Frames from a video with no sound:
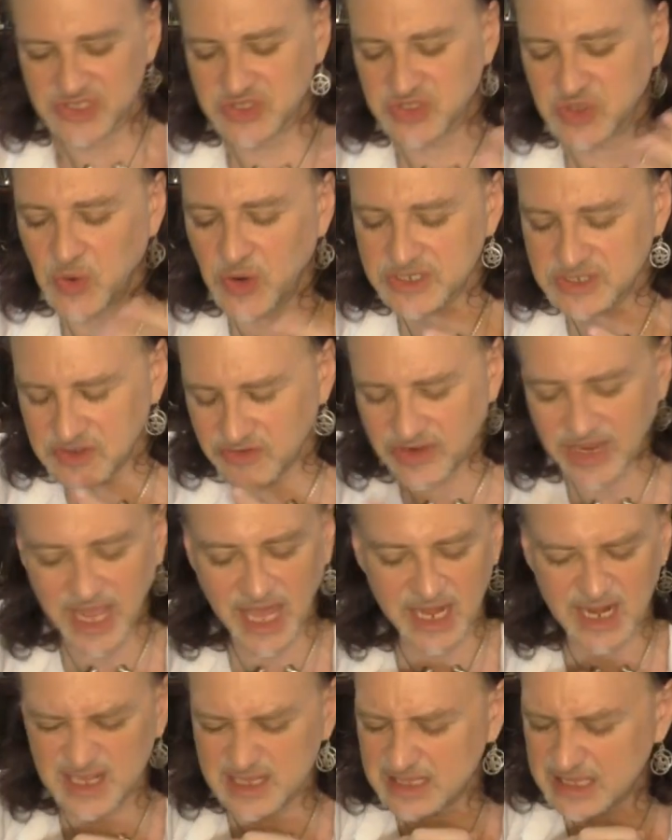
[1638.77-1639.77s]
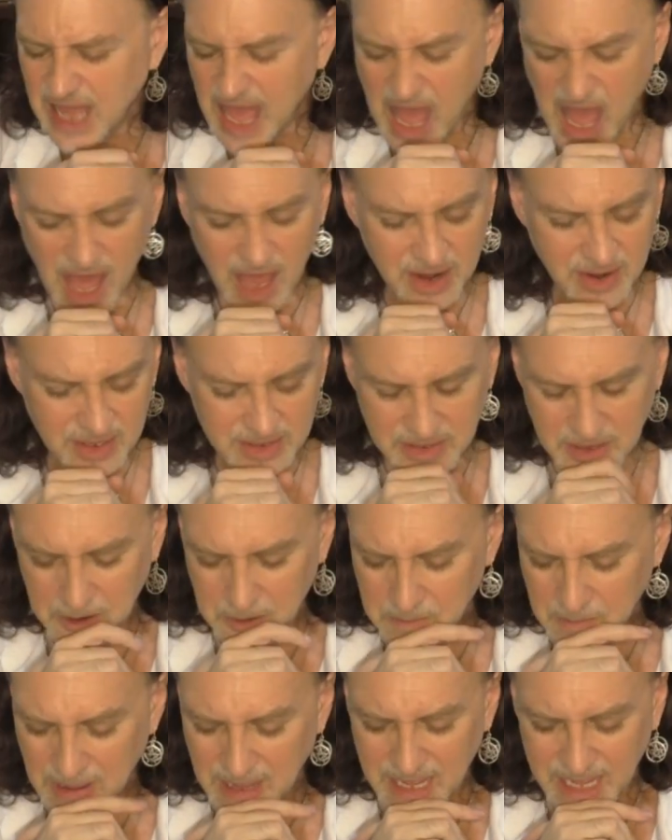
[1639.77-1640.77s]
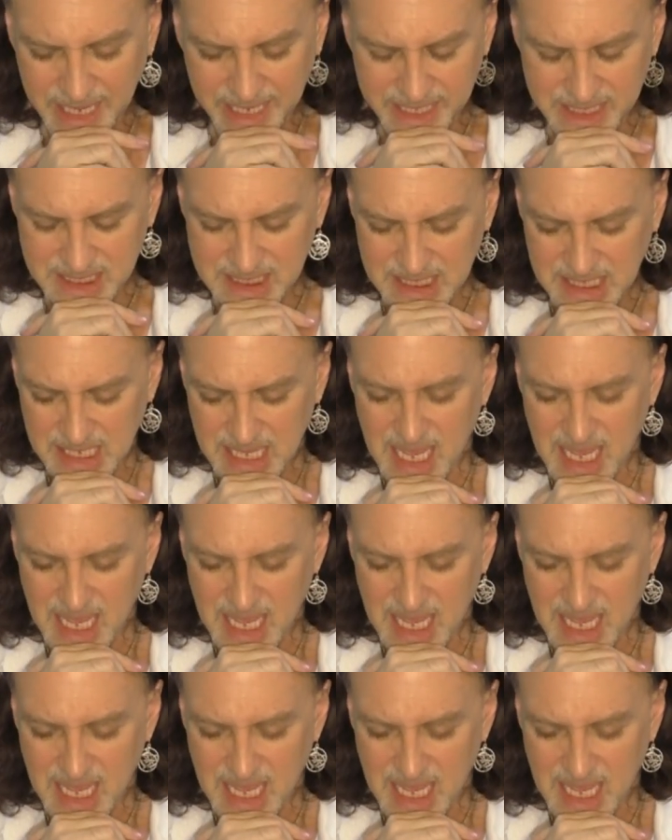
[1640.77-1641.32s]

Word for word: swords over your head, a lot on their mind.